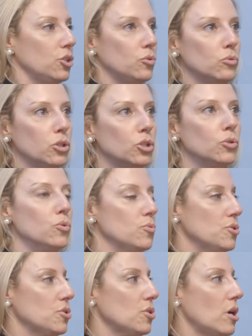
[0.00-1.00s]
you
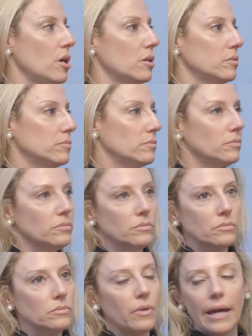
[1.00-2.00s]
lose,
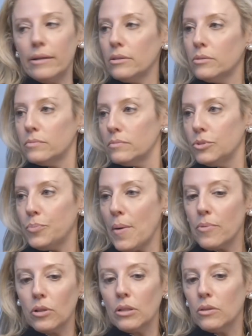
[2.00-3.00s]
well, I don't know. You probably